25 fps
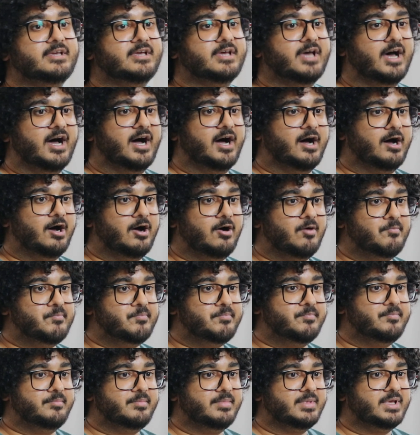
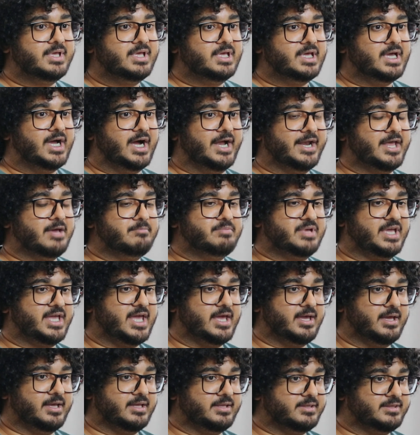And I
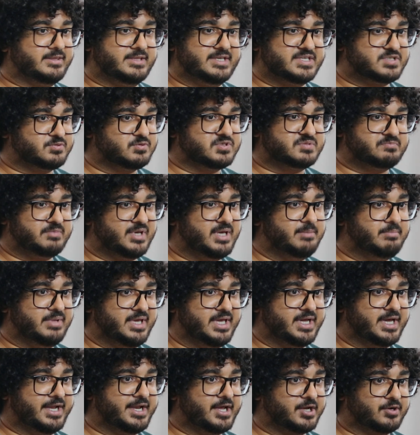became, this was me
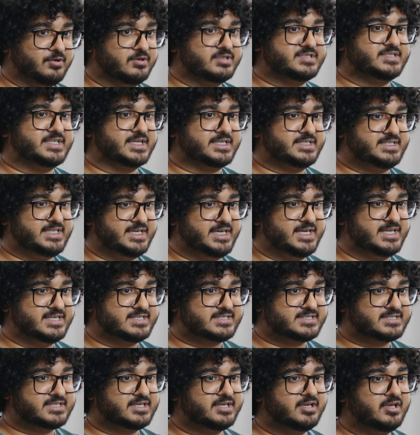being an agnostic
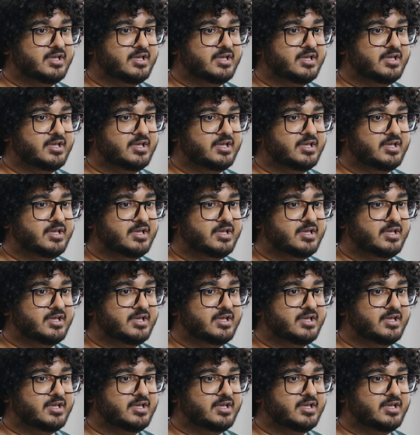deist,